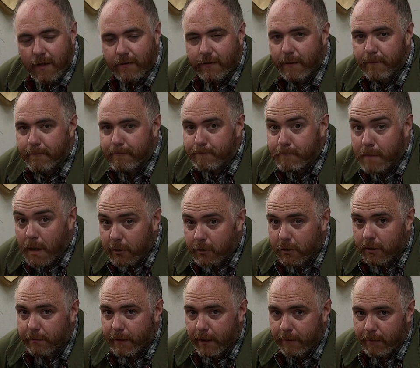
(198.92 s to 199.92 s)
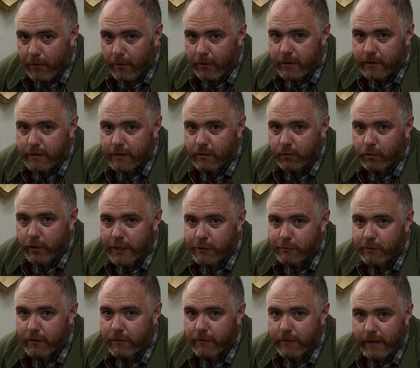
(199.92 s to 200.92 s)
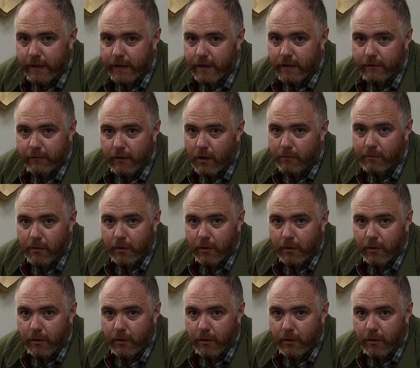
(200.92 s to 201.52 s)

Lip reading: There must be a point at which we think of our